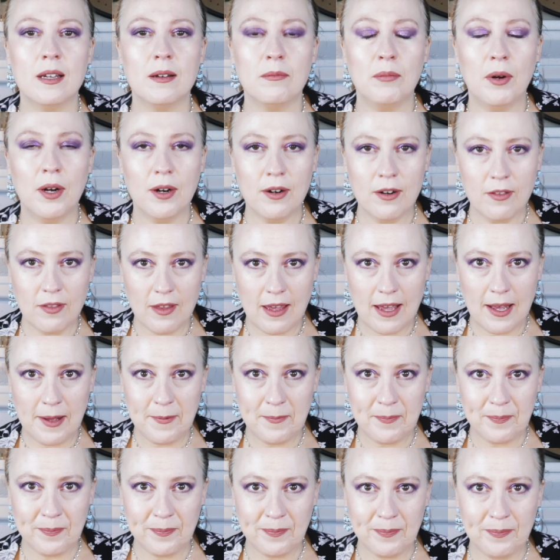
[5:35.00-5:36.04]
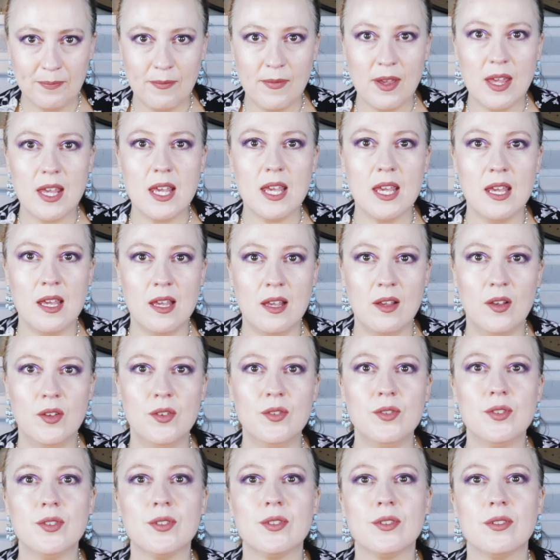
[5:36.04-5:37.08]
Part of that
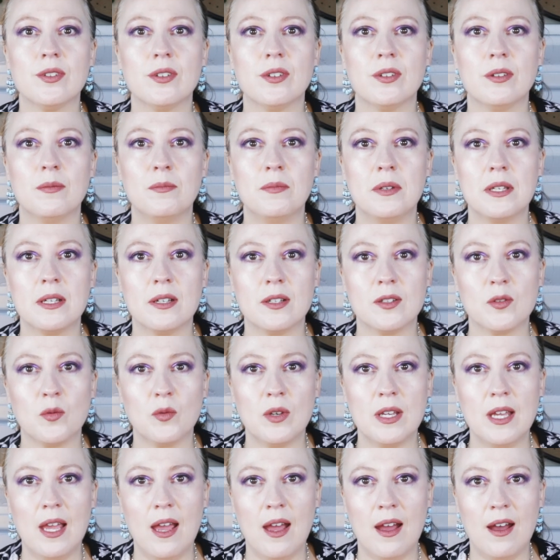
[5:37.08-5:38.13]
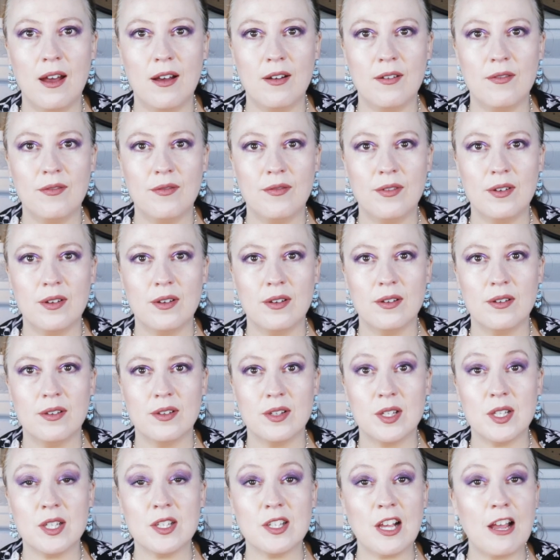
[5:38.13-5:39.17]
is because we have
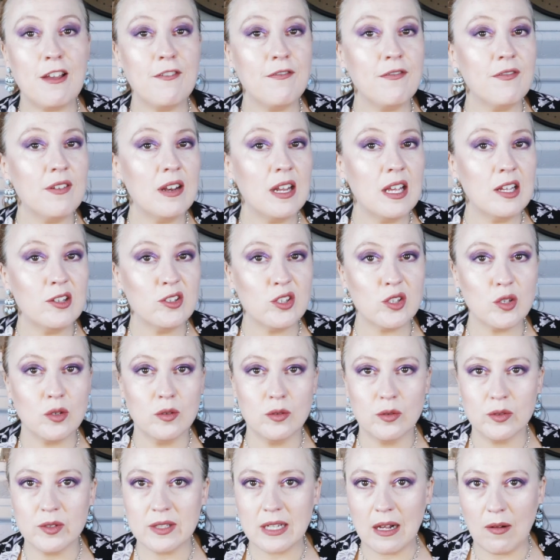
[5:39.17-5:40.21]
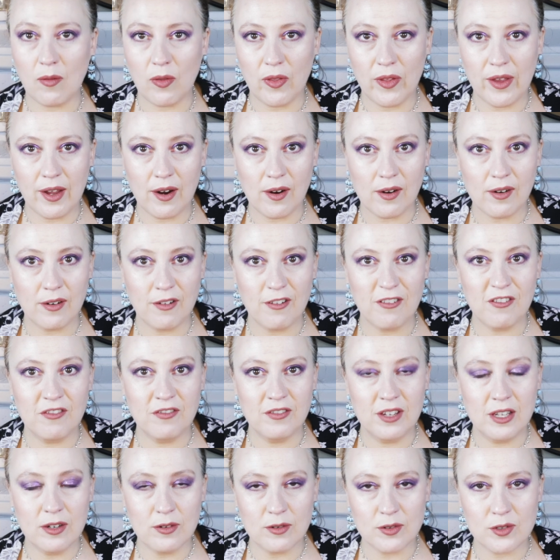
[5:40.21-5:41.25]
siphoning souls out there,
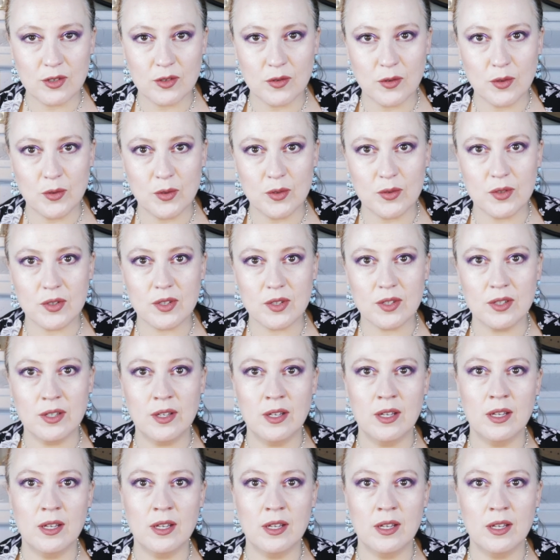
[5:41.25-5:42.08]
feeder souls.